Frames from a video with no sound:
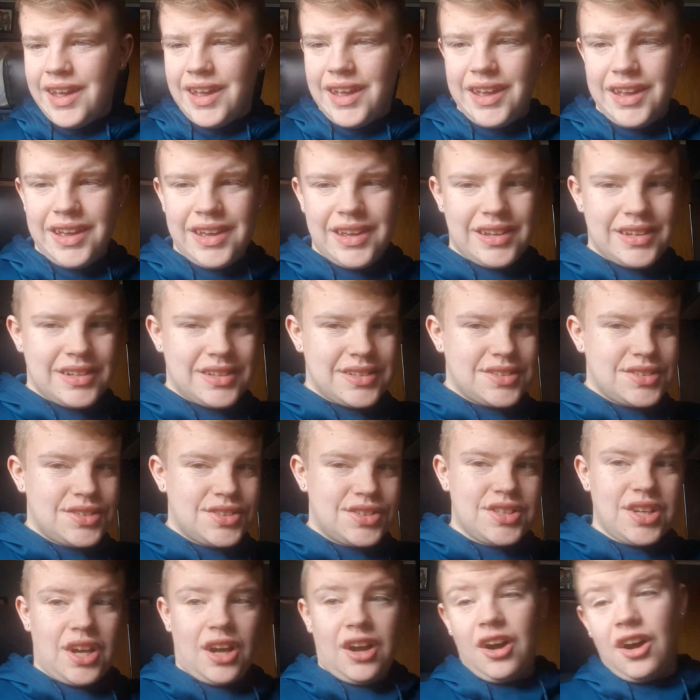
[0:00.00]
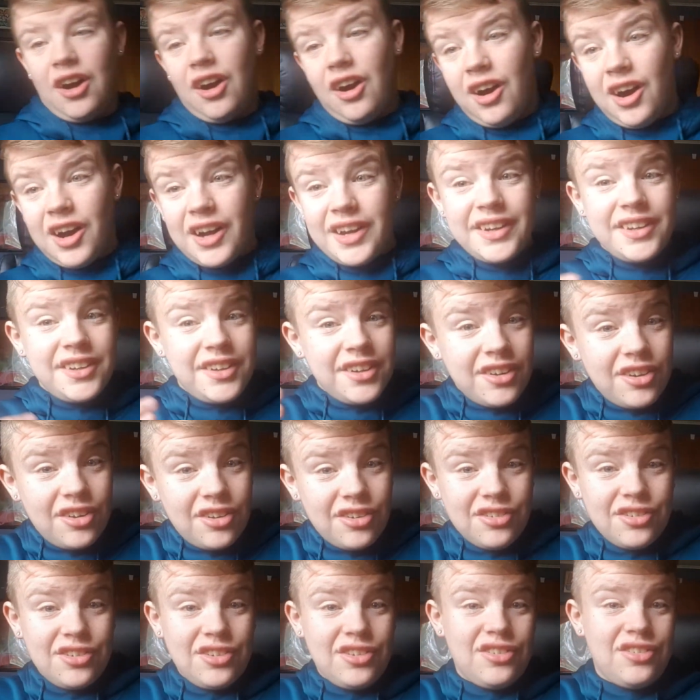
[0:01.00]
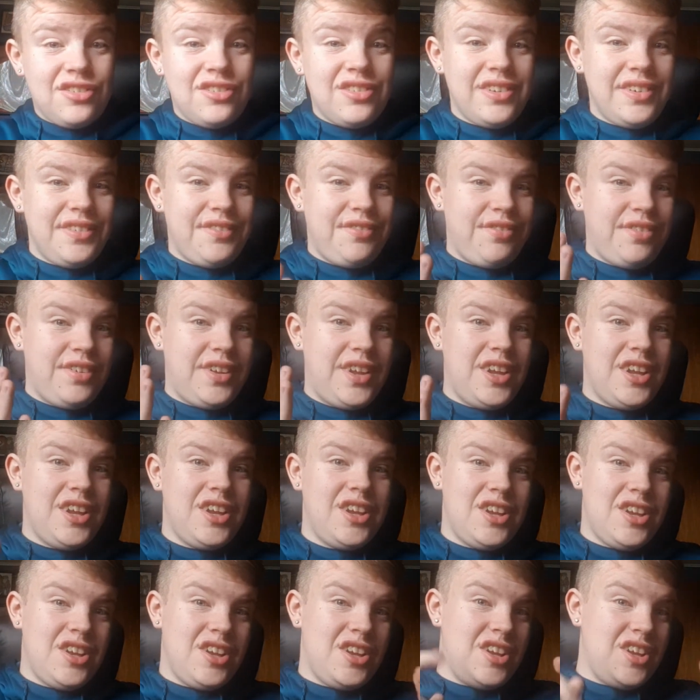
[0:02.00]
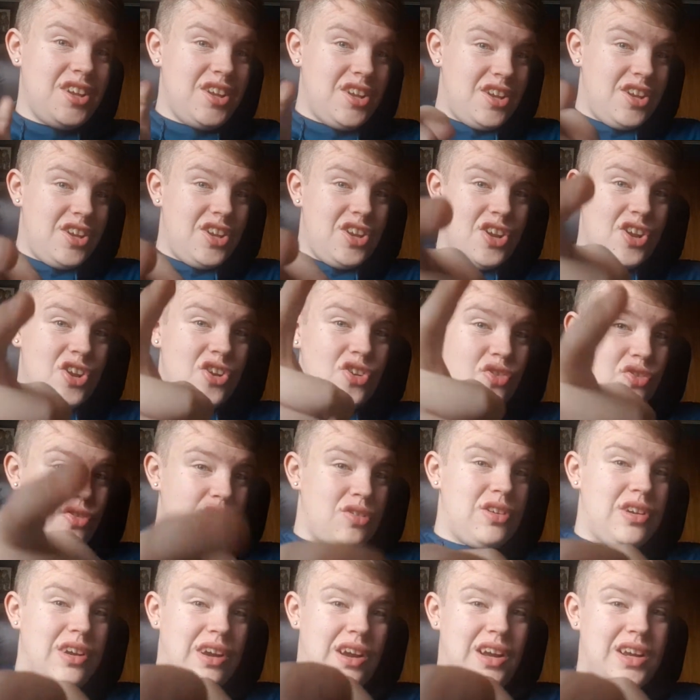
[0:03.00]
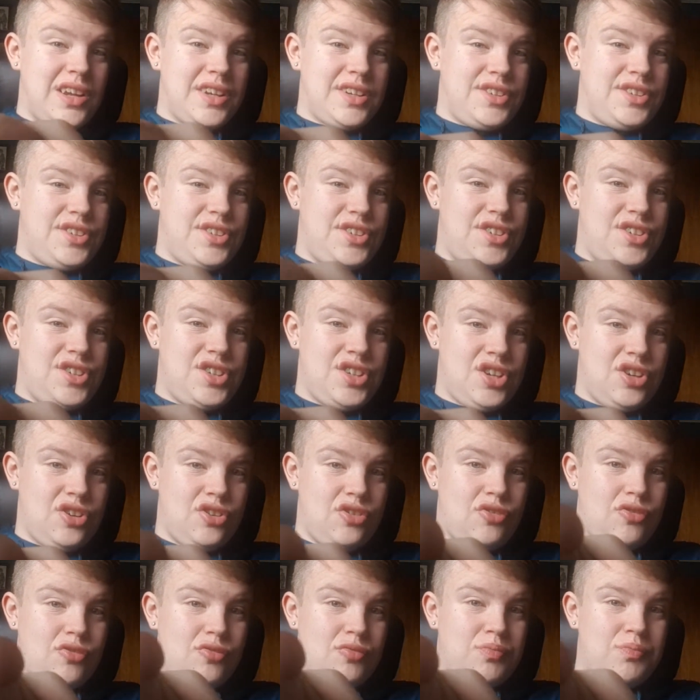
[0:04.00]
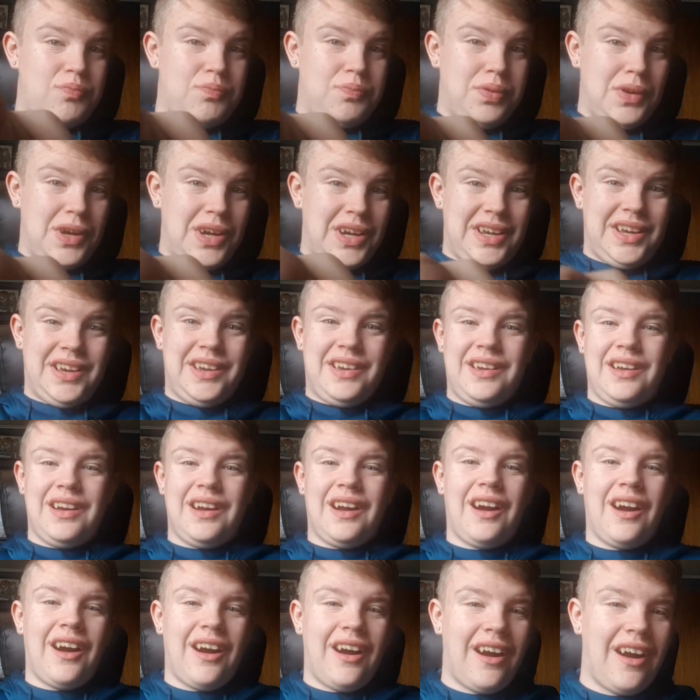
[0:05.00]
is I don't know if you guys do, but